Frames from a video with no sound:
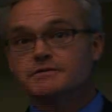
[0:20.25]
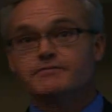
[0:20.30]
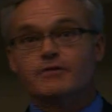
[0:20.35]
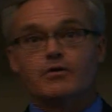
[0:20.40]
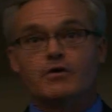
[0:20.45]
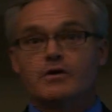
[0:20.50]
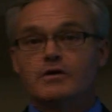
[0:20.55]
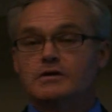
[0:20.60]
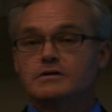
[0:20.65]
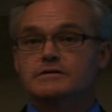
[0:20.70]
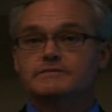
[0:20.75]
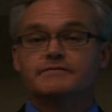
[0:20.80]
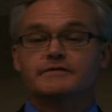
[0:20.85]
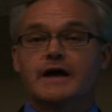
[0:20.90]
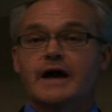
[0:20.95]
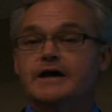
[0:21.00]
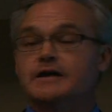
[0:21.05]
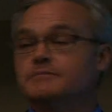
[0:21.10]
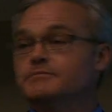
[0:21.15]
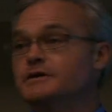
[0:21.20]
of all of
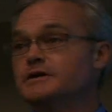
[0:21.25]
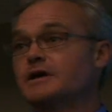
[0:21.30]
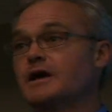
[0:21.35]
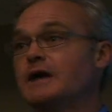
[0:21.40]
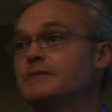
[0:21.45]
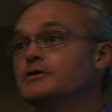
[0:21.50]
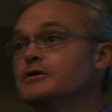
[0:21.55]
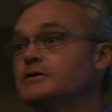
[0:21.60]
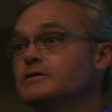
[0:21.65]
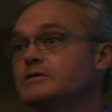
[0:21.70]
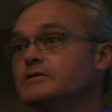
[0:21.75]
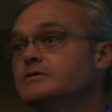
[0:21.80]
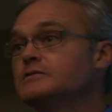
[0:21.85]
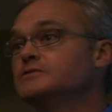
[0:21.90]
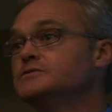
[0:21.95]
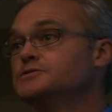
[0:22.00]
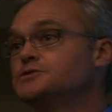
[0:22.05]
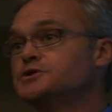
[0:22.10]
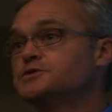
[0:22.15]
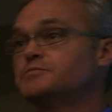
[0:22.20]
that, it became a
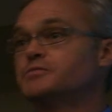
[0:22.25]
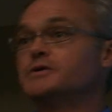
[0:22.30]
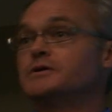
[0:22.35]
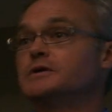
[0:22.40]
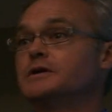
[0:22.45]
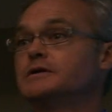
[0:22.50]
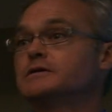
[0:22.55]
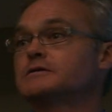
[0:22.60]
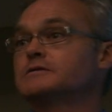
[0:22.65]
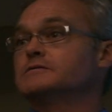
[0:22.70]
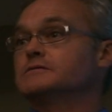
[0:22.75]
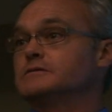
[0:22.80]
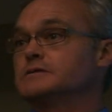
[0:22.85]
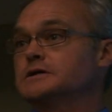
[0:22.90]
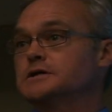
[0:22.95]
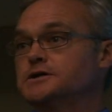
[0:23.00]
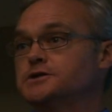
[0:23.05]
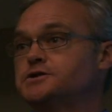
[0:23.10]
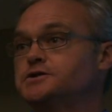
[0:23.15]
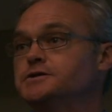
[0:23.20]
huge political
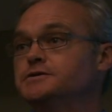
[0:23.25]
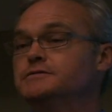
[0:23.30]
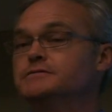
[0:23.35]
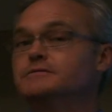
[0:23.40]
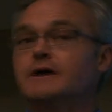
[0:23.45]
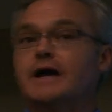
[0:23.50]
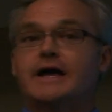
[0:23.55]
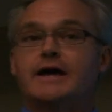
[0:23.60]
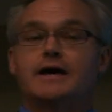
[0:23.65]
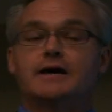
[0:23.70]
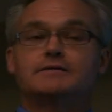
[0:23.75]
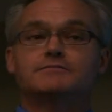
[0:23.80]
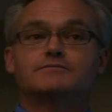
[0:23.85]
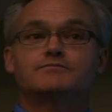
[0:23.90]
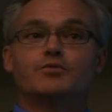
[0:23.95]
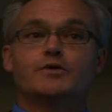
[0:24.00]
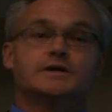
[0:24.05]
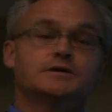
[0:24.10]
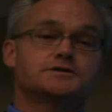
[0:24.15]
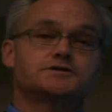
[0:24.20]
issue,
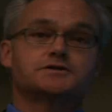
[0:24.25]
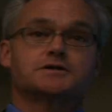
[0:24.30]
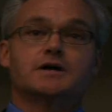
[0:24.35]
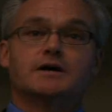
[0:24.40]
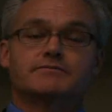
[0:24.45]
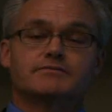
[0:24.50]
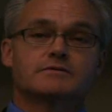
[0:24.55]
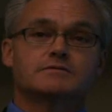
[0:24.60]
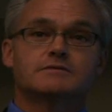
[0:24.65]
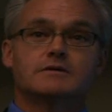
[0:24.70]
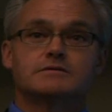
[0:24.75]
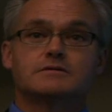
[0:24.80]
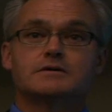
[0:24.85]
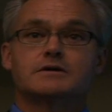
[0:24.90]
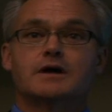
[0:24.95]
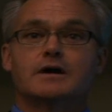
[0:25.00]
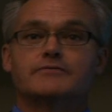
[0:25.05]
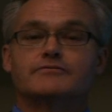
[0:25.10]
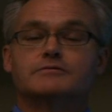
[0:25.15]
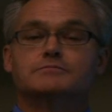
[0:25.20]
and we discovered that the
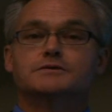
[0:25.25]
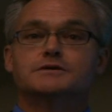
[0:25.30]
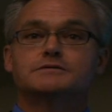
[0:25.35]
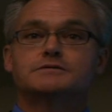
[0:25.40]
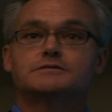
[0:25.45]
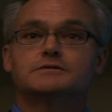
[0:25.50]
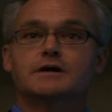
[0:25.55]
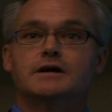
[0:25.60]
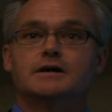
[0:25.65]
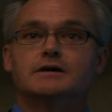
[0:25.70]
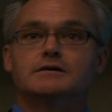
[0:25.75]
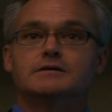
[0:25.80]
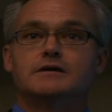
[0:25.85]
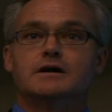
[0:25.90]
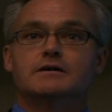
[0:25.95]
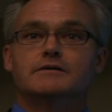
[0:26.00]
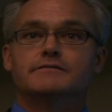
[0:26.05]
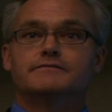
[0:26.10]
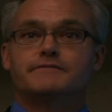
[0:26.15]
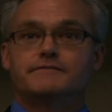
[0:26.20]
government
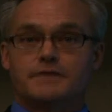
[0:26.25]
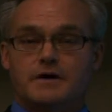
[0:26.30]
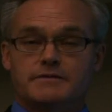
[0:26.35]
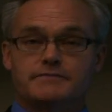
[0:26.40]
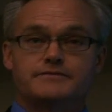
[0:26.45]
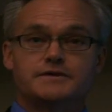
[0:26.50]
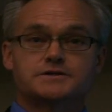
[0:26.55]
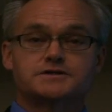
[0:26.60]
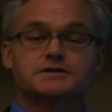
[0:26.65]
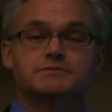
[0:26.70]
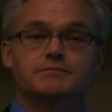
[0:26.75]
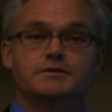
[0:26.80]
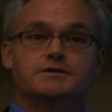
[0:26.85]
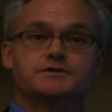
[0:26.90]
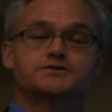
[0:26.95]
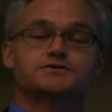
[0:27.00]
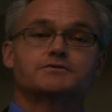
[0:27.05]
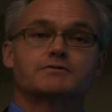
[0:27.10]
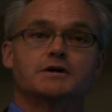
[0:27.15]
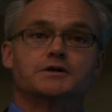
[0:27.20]
uh, of, of, this
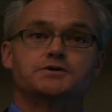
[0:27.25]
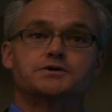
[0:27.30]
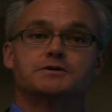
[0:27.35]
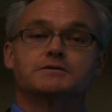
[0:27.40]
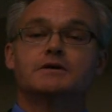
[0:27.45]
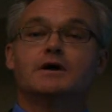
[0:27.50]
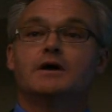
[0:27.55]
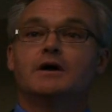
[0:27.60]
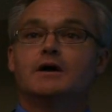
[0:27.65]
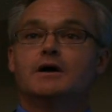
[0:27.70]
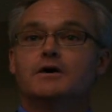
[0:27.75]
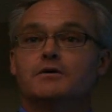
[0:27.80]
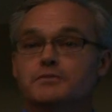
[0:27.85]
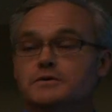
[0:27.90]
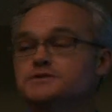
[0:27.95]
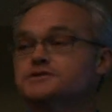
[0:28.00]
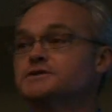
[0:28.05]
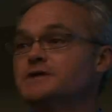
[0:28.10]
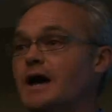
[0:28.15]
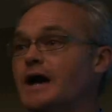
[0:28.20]
administration
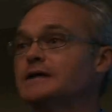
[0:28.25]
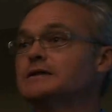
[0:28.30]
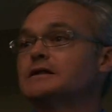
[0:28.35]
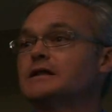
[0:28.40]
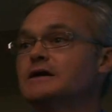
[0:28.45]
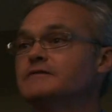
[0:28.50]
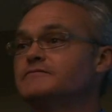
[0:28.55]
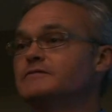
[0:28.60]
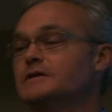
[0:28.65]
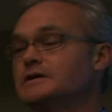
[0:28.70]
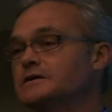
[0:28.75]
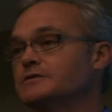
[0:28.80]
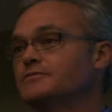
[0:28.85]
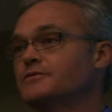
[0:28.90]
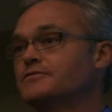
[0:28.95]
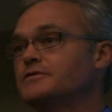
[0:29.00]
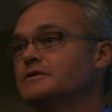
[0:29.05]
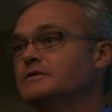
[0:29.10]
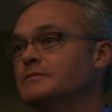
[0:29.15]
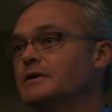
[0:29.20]
was not leveling
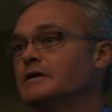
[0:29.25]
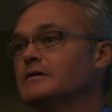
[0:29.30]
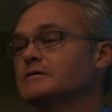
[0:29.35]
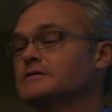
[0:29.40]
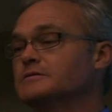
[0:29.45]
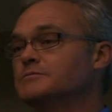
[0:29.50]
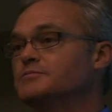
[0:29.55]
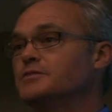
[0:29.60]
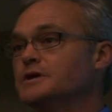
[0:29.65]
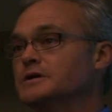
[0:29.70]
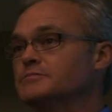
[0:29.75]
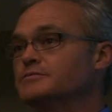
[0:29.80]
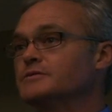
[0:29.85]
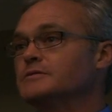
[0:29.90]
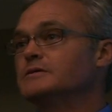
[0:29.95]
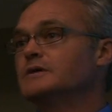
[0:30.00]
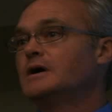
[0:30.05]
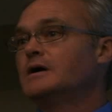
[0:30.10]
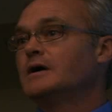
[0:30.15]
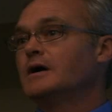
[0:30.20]
with the American
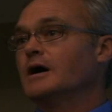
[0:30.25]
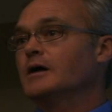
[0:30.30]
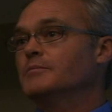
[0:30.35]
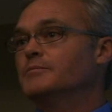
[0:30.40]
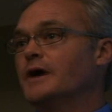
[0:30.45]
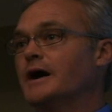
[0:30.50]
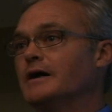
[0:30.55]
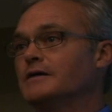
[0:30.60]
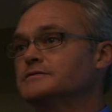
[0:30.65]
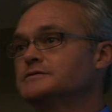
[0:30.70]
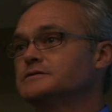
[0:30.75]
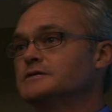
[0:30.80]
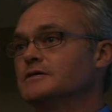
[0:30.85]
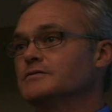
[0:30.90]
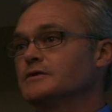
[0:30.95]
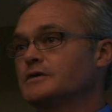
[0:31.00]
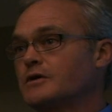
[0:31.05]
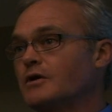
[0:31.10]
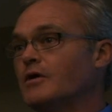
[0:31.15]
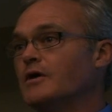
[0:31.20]
people about uh,
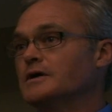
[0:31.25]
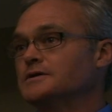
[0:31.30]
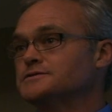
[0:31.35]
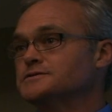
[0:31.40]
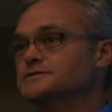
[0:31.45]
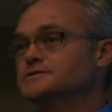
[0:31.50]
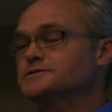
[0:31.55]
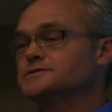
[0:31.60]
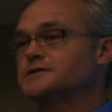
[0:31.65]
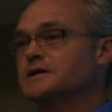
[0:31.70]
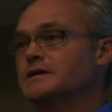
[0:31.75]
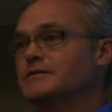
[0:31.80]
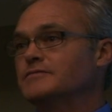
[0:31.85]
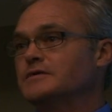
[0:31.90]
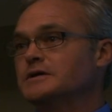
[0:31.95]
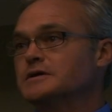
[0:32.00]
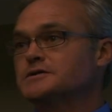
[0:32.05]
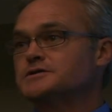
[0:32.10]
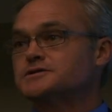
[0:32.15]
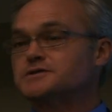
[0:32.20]
the causes
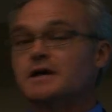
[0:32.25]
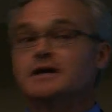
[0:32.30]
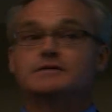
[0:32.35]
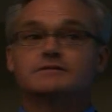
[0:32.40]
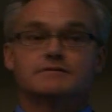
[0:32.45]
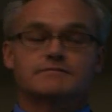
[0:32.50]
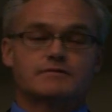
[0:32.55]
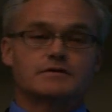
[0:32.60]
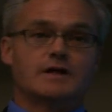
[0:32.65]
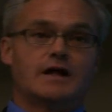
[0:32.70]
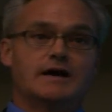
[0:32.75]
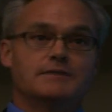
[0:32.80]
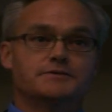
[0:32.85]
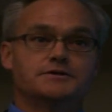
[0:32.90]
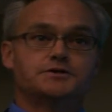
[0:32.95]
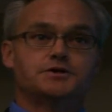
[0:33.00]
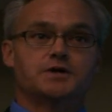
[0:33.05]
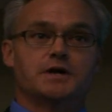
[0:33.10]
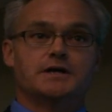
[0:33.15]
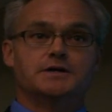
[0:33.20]
extent of
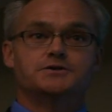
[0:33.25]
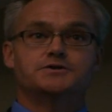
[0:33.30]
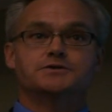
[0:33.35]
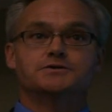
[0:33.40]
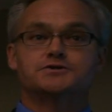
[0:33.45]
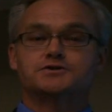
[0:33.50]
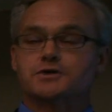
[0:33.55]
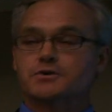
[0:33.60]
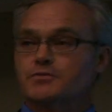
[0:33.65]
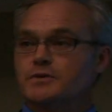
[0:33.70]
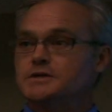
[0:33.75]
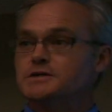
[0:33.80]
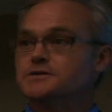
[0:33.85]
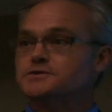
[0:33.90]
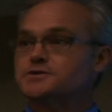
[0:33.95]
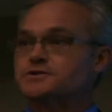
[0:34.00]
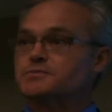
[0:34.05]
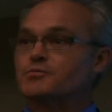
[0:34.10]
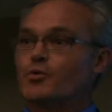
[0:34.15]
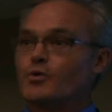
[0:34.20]
climate change, and so we
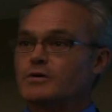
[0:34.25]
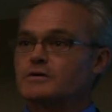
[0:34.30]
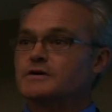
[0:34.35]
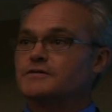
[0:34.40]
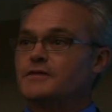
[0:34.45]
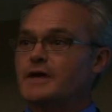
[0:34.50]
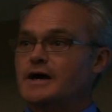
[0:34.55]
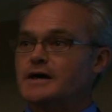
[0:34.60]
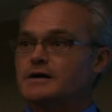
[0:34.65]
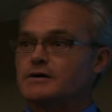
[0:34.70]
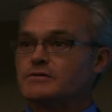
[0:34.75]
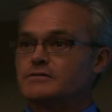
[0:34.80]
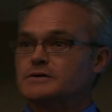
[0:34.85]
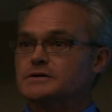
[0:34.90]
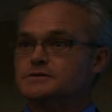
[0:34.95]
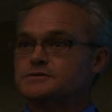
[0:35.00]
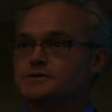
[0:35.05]
did some work in that area